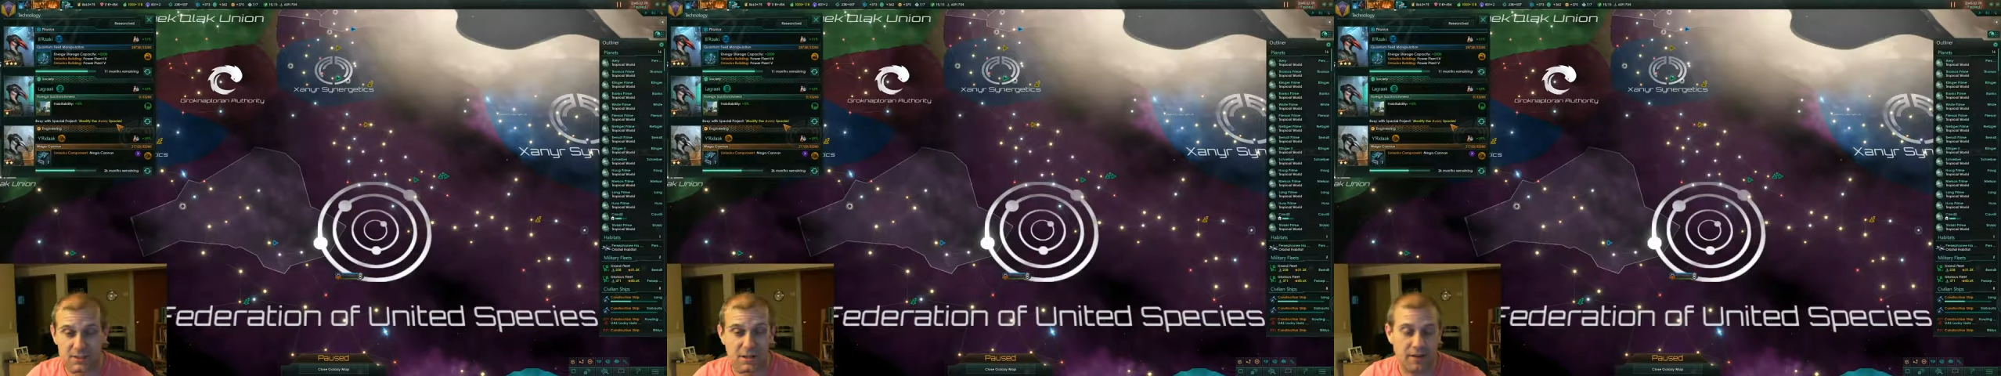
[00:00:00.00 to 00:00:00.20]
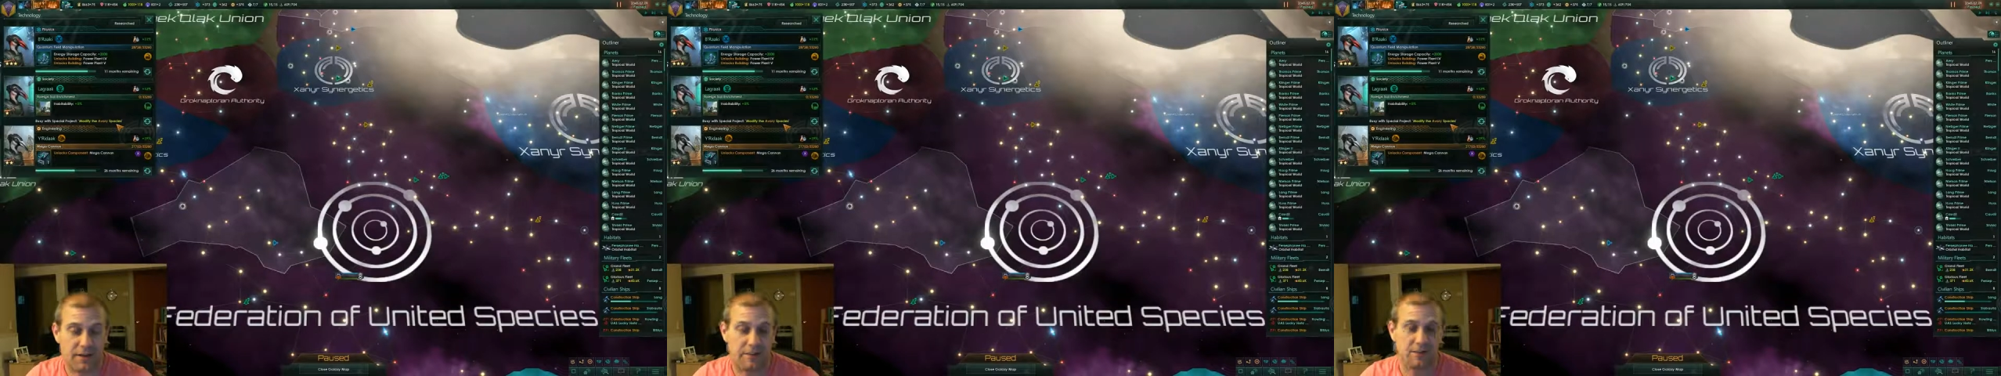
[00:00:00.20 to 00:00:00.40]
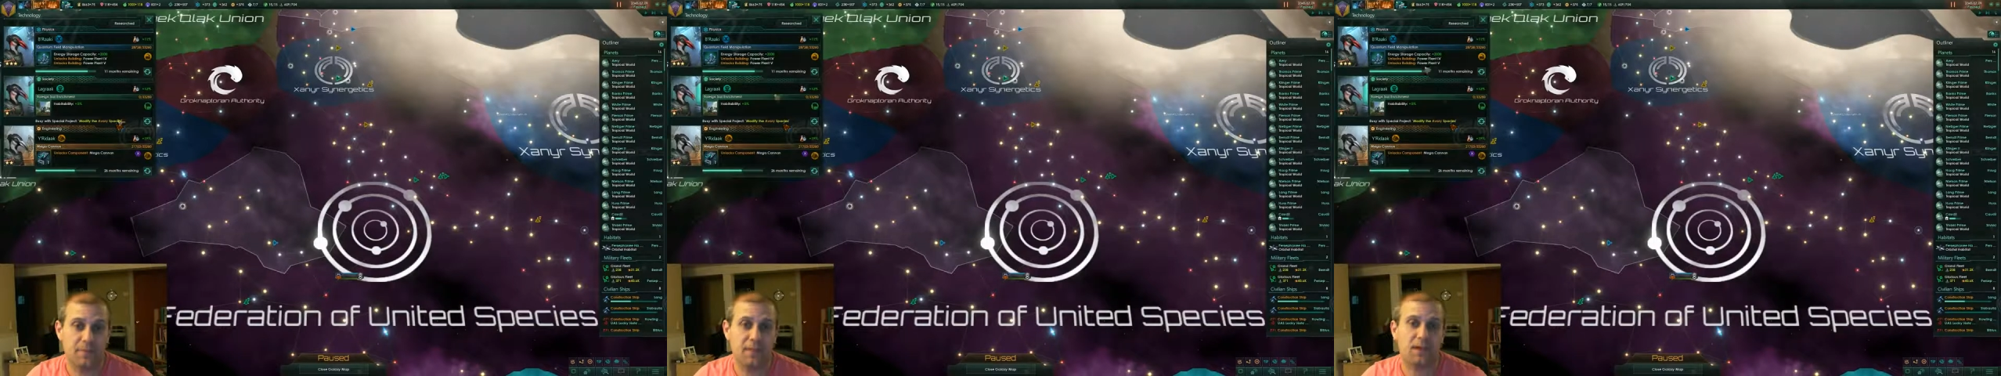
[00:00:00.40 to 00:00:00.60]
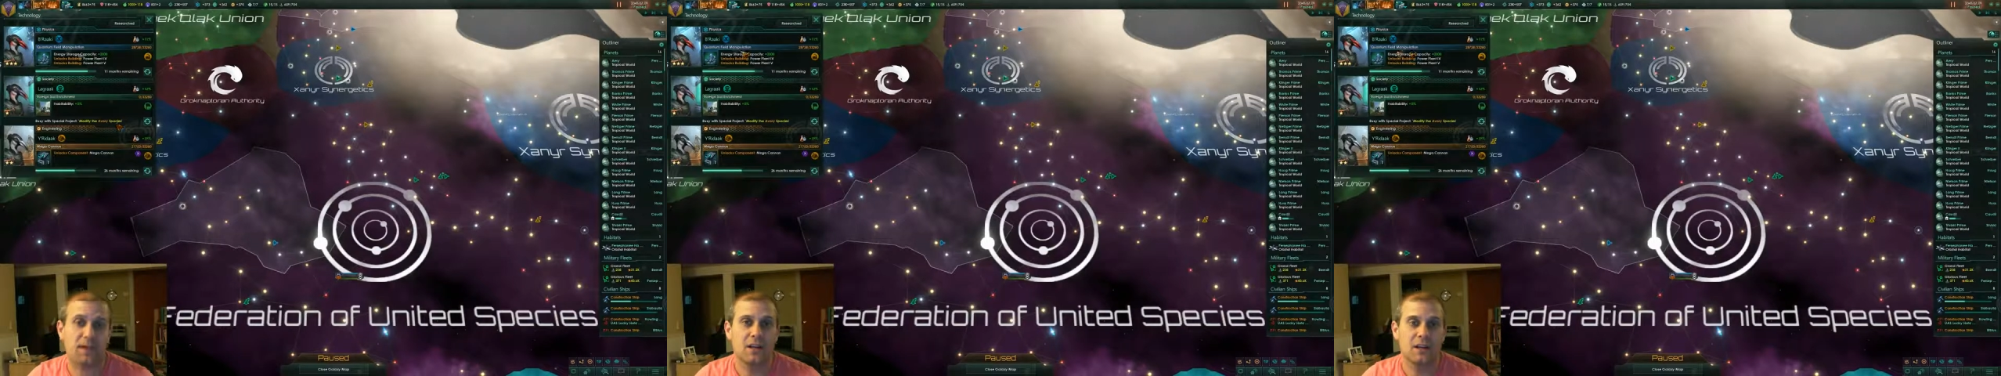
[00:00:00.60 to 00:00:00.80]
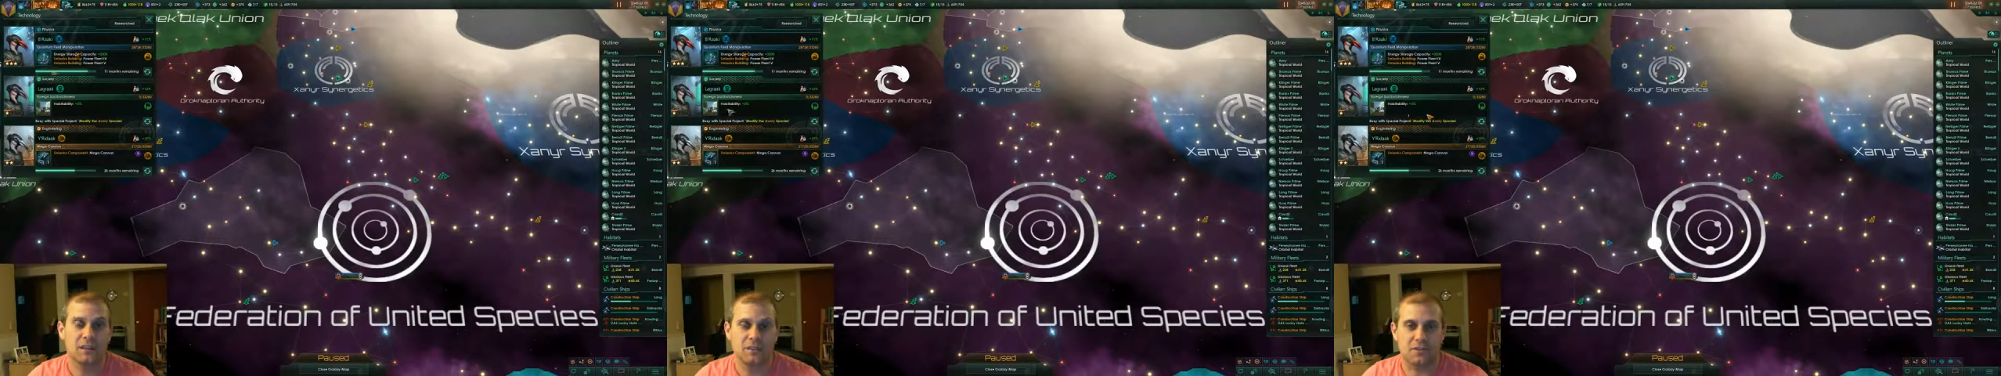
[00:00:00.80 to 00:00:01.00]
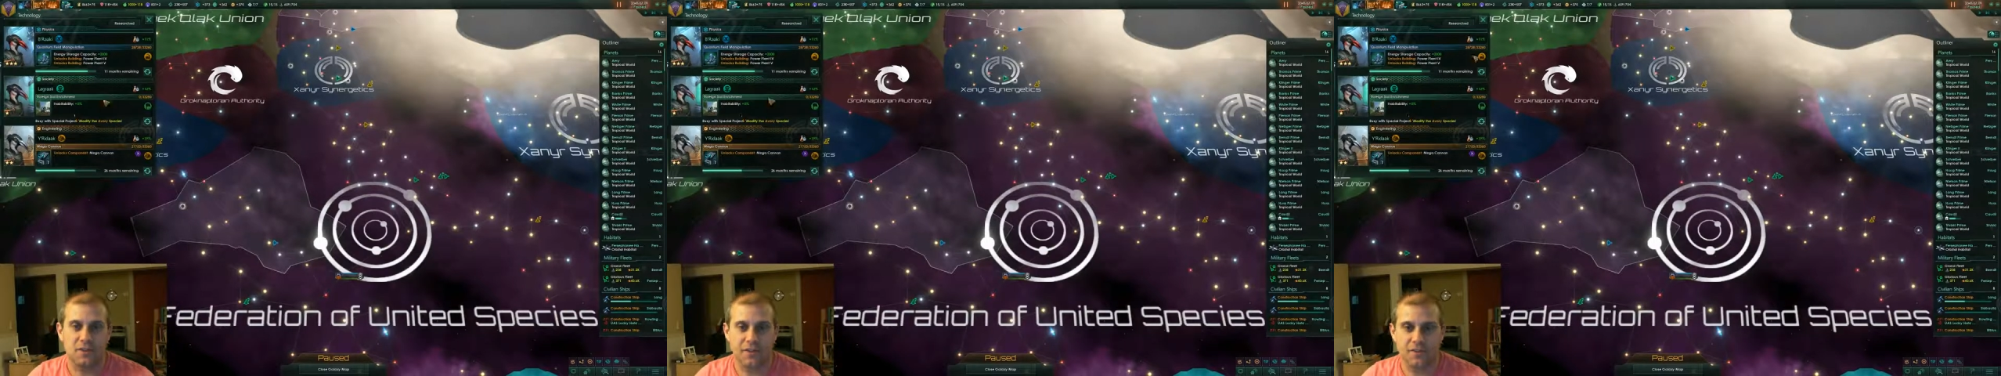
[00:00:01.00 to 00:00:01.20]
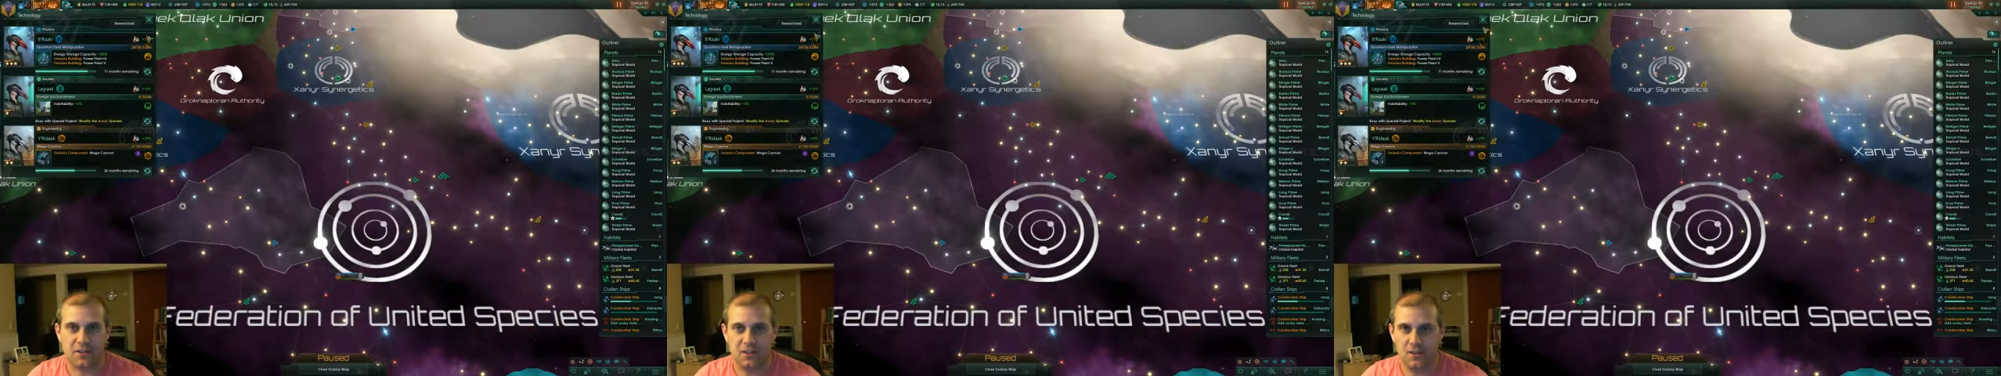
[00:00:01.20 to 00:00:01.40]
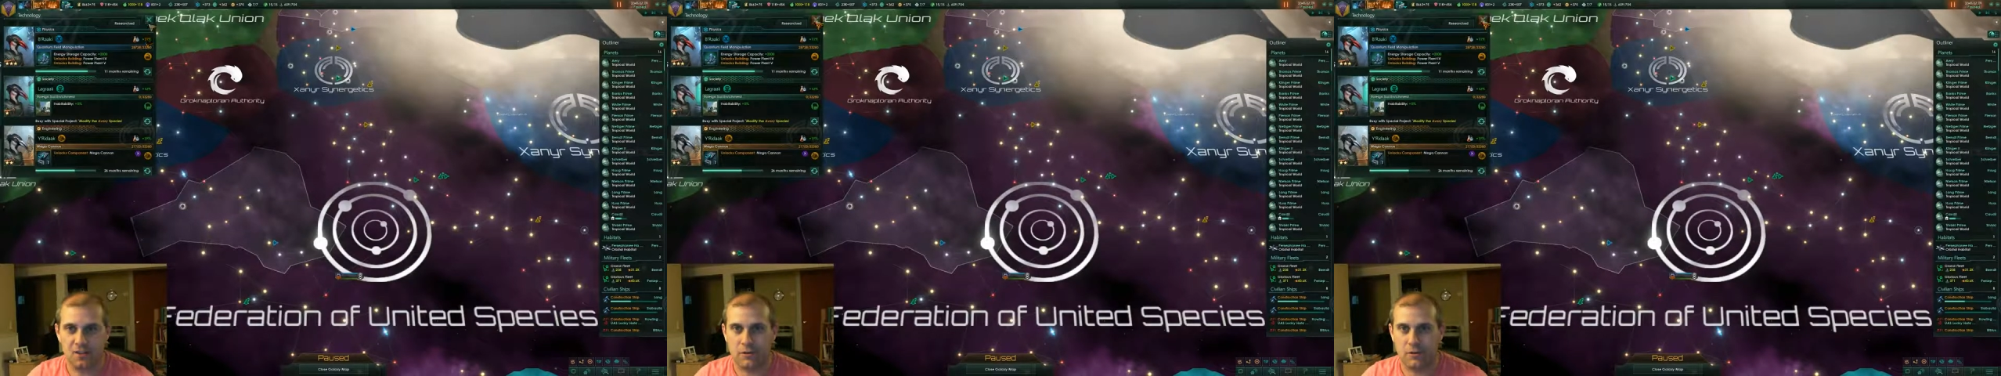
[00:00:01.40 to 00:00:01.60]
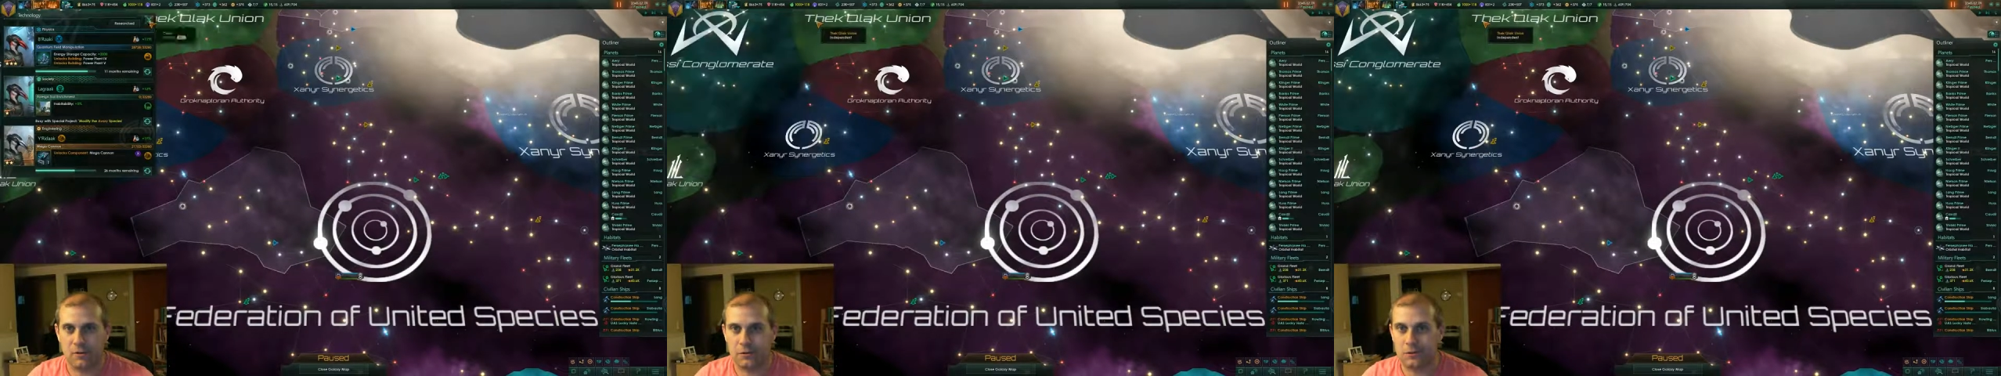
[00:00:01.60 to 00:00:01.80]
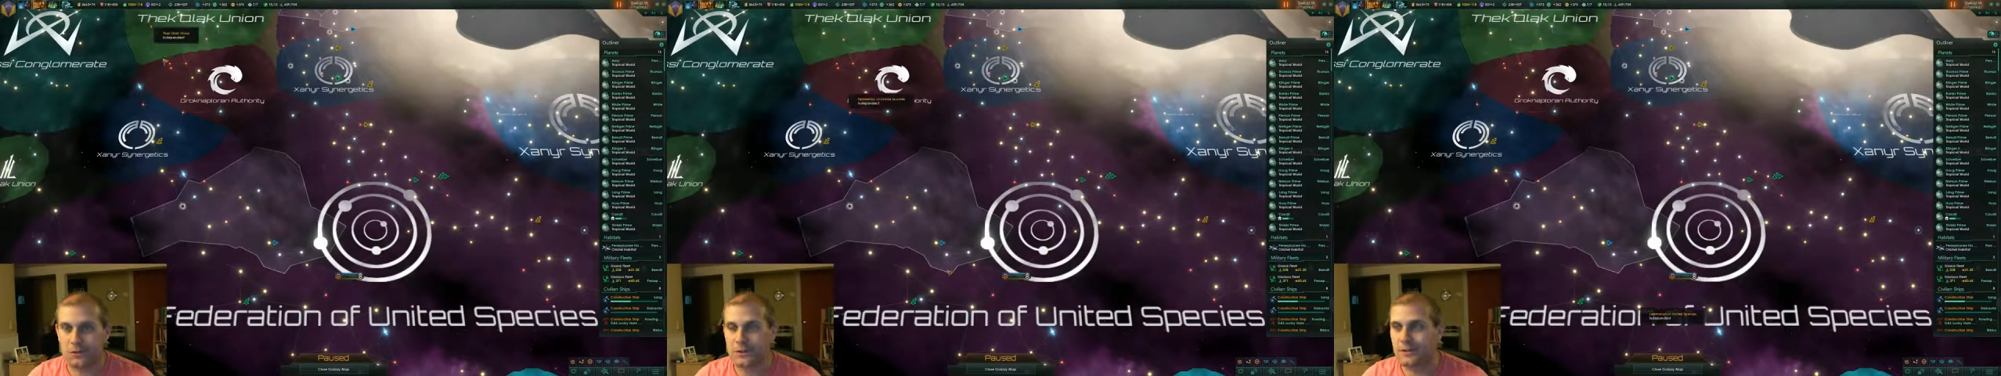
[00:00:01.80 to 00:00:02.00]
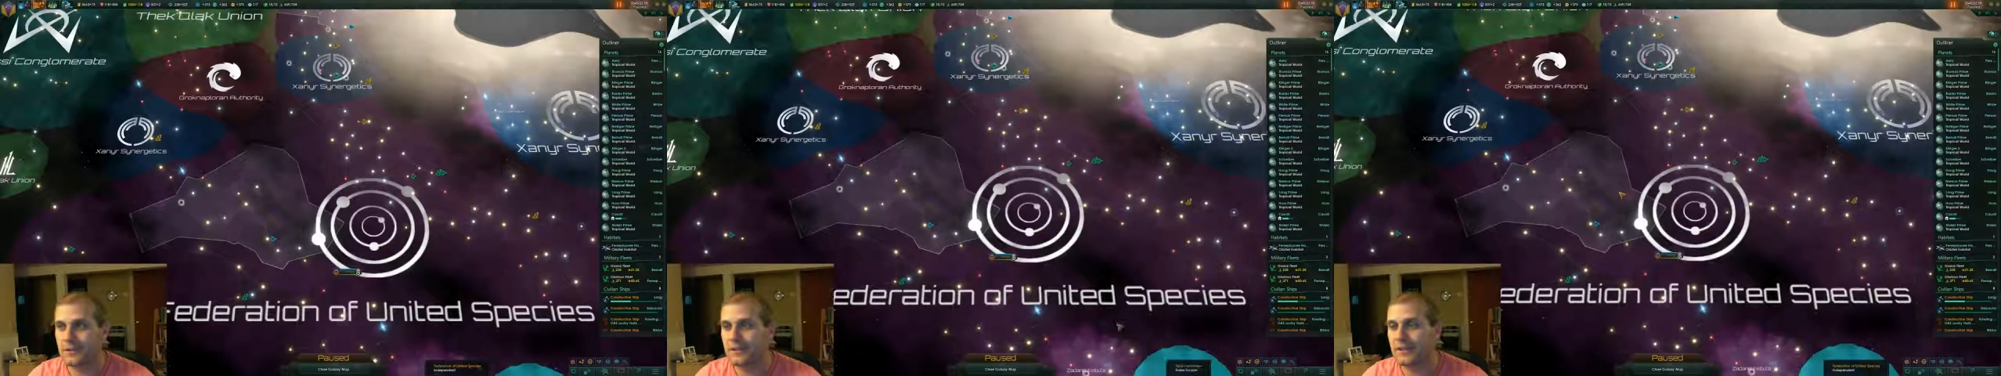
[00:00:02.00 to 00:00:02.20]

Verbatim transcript: Um, so that's going to go on hold.